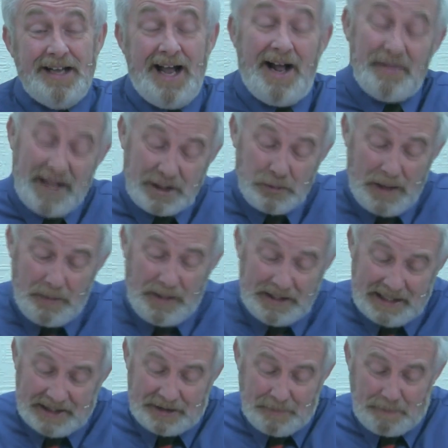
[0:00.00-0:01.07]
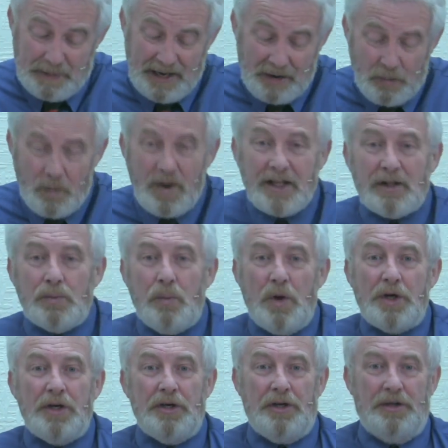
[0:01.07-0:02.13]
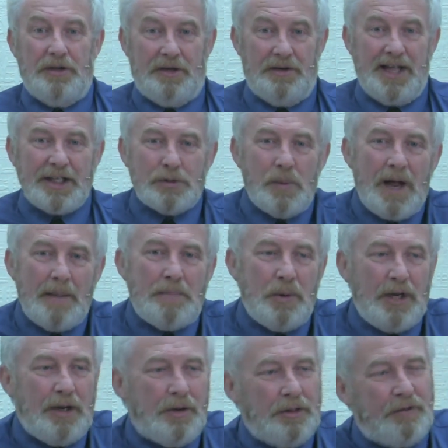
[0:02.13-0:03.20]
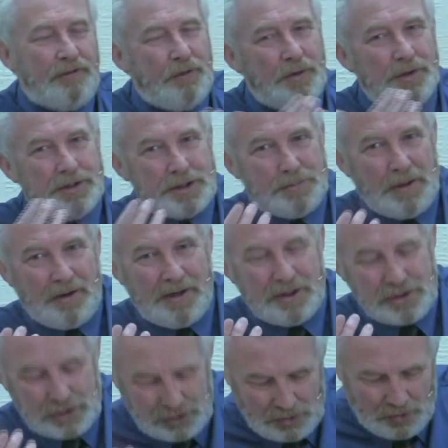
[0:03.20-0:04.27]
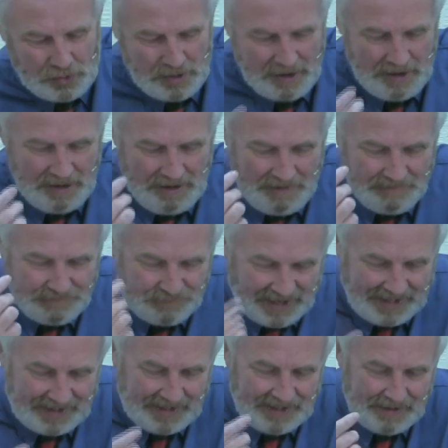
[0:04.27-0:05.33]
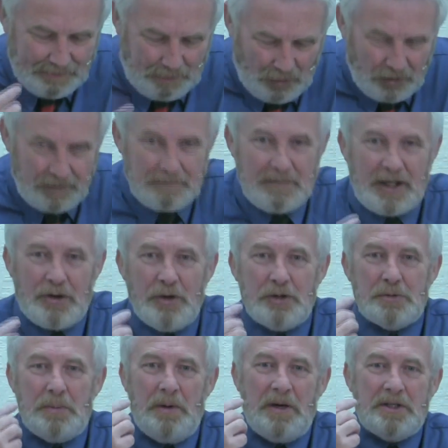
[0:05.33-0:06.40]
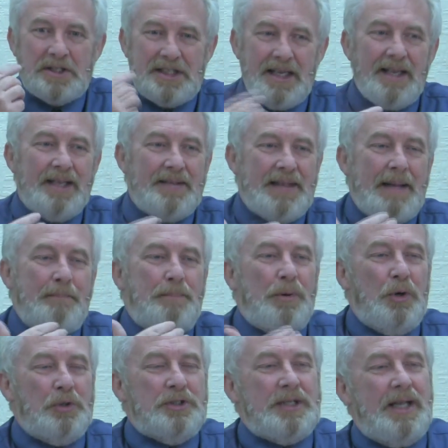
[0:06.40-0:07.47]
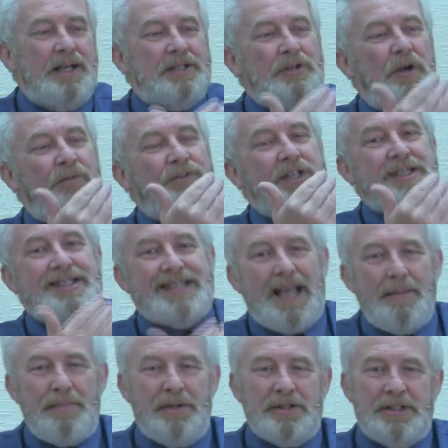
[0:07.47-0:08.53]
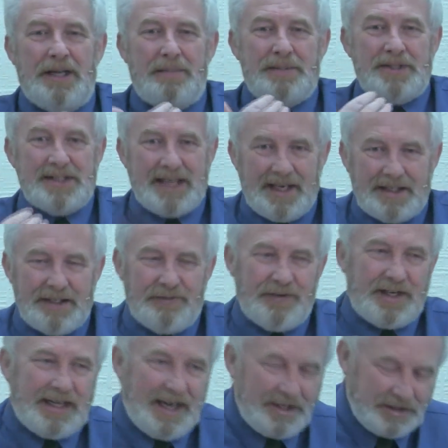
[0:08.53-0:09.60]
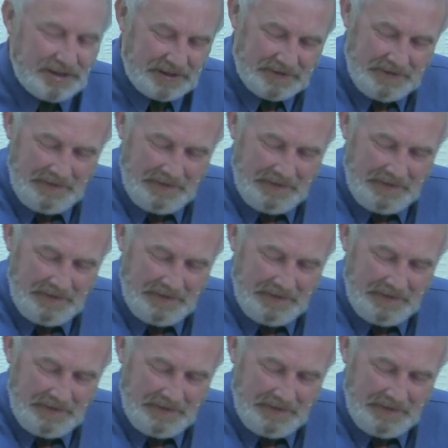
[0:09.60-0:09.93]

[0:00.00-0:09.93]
And that's why we need to bear with one another. That's why putting on the fruit of the Spirit is so vitally important, because we're still in that process of discipleship, sanctification.